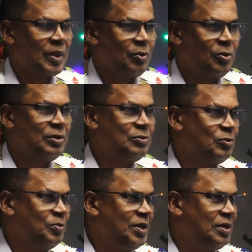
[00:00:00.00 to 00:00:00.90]
honored
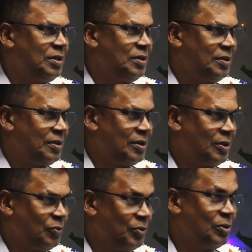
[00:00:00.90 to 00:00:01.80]
to be
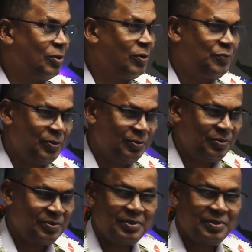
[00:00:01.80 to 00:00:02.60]
with all of you.